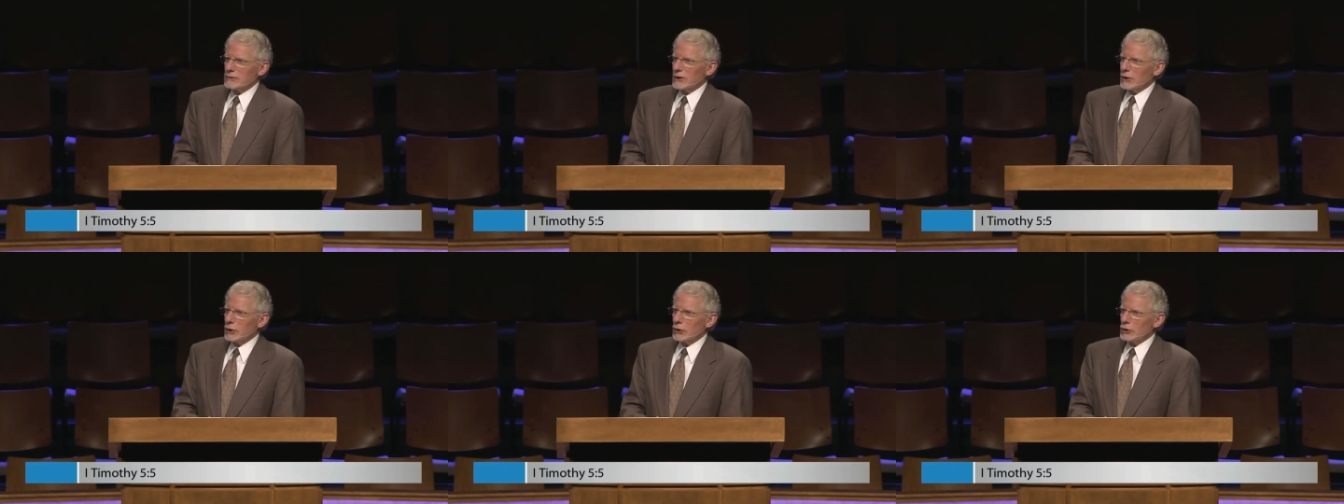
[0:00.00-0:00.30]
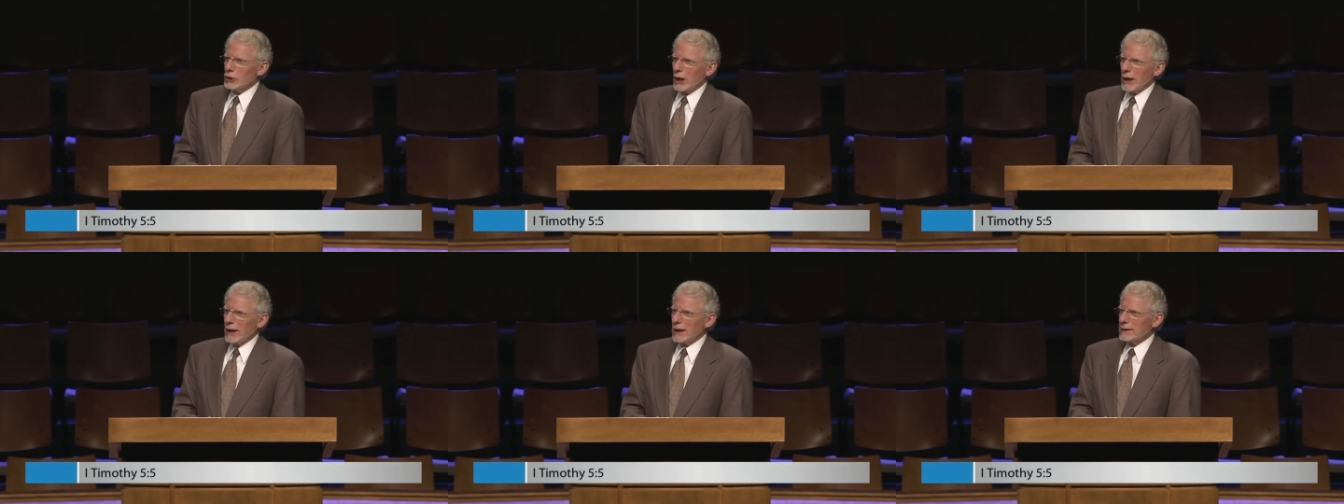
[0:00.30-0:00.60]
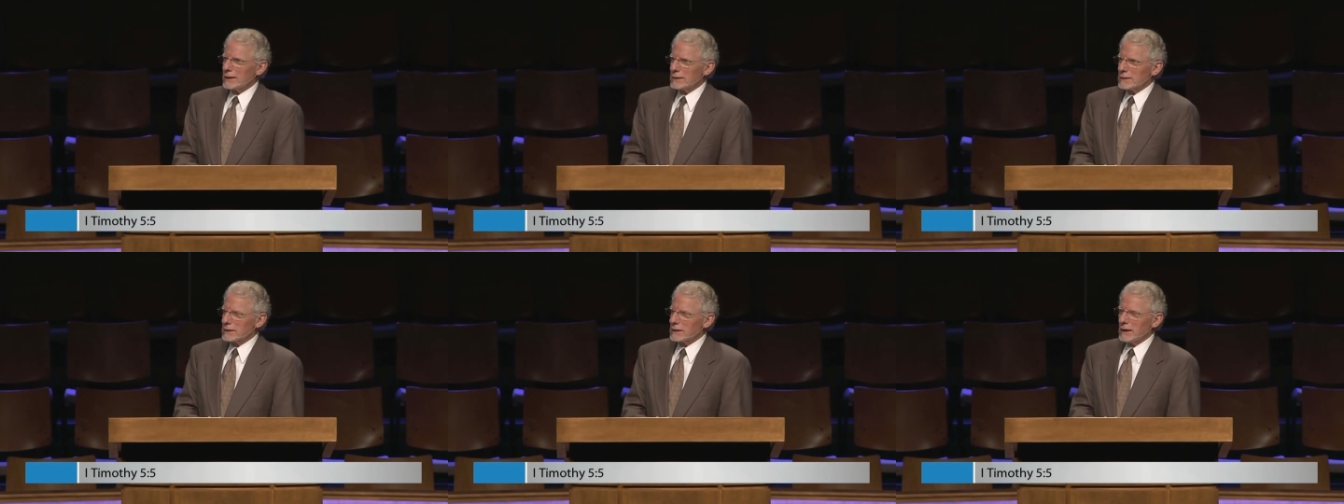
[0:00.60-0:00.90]
They're
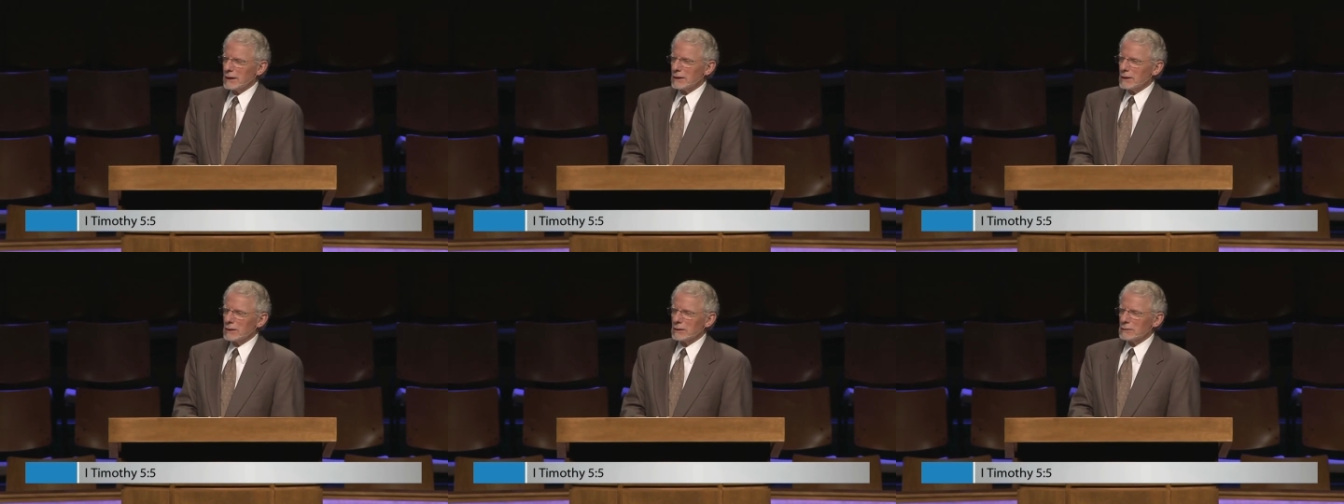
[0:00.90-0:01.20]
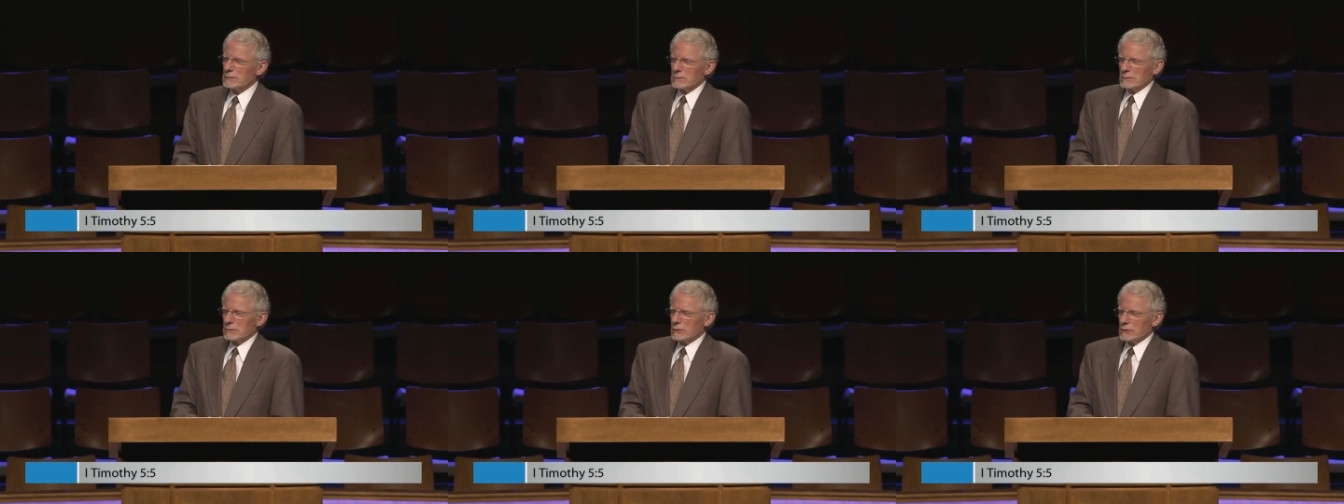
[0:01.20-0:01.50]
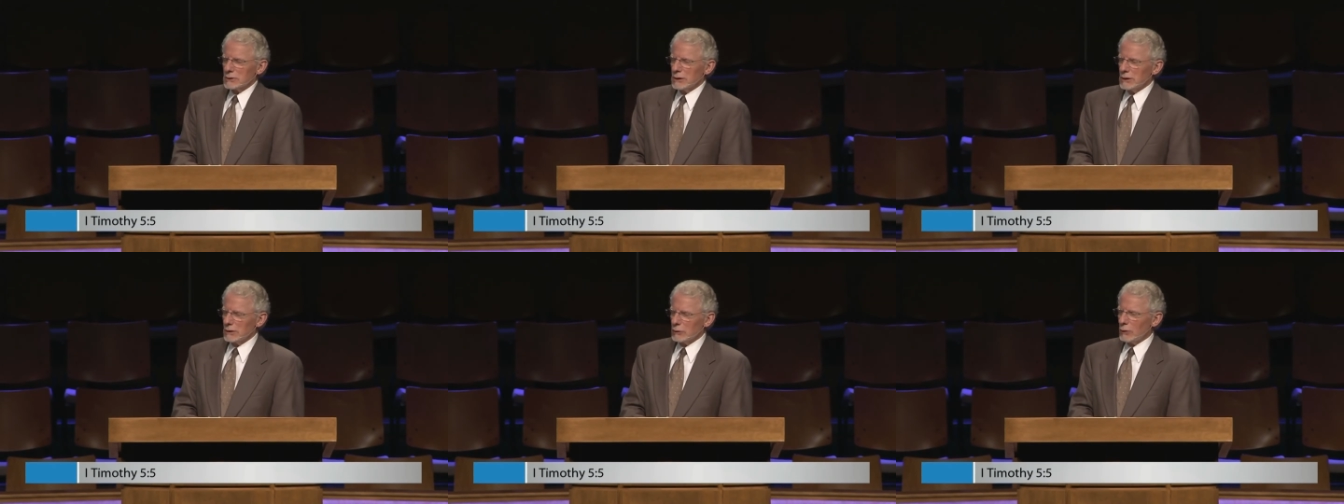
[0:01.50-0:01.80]
not, you know,
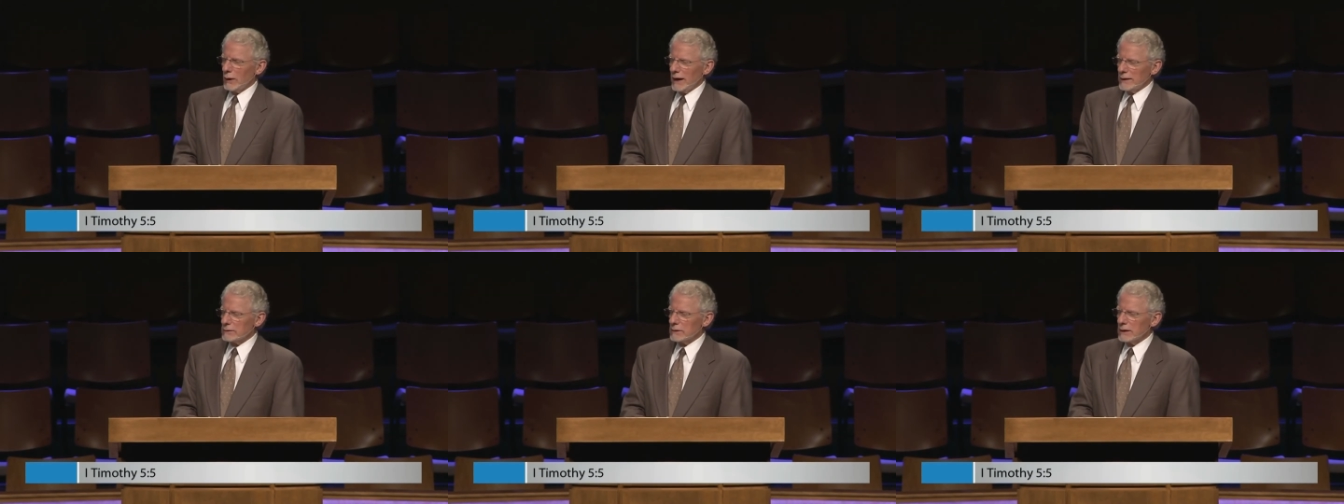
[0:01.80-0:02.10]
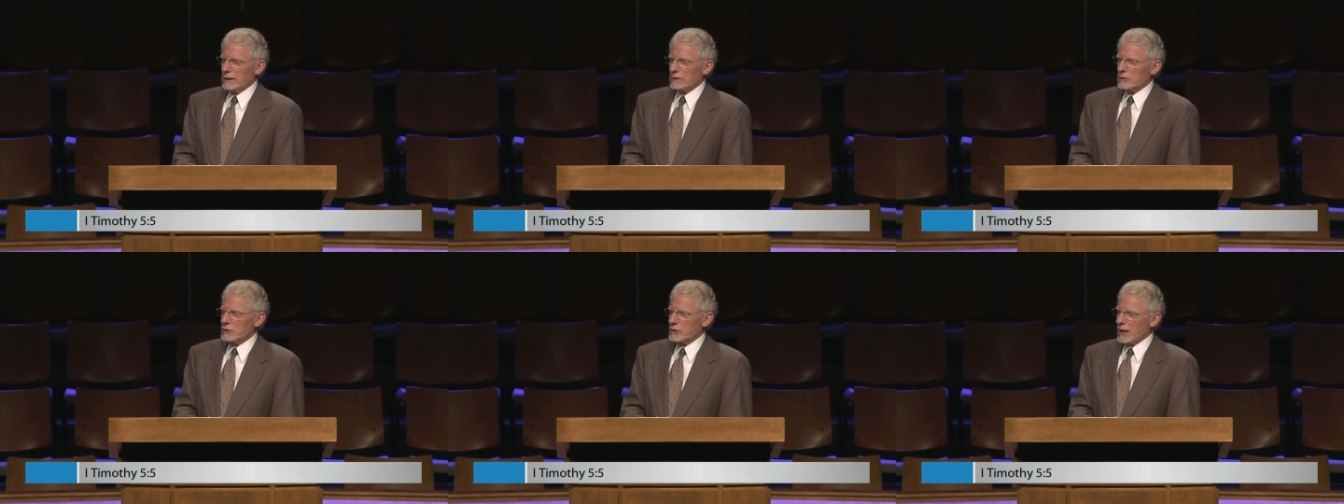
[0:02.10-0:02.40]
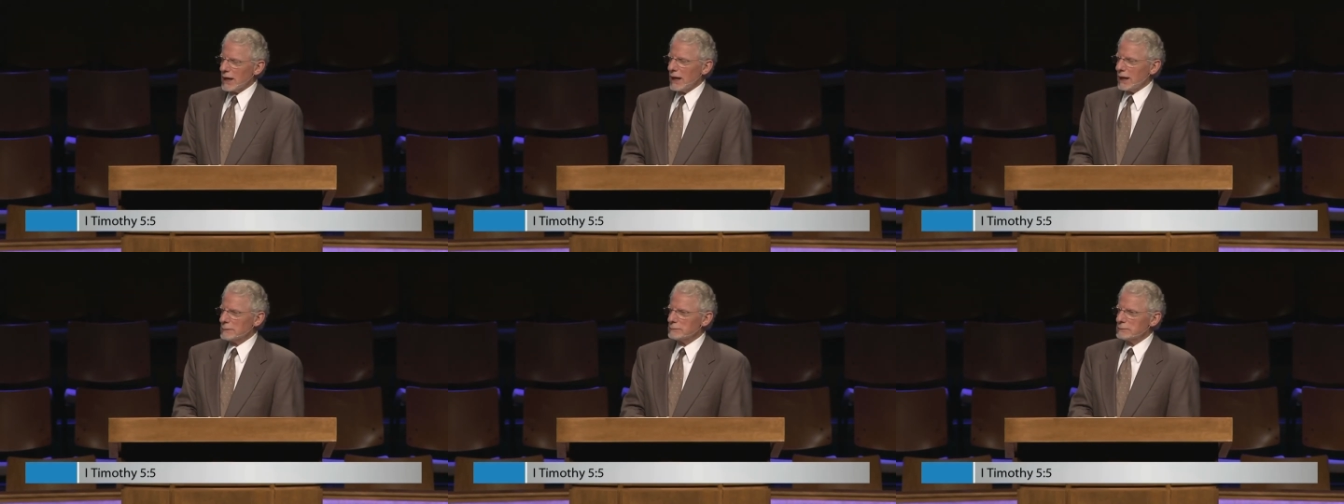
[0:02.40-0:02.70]
she's going to go out and get a
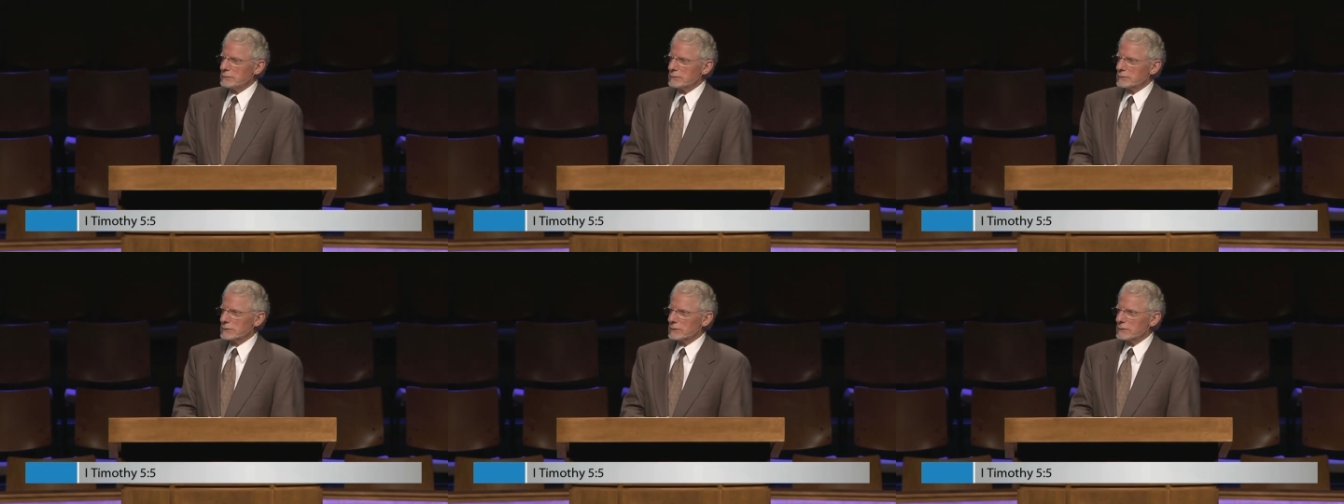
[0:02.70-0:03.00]
job.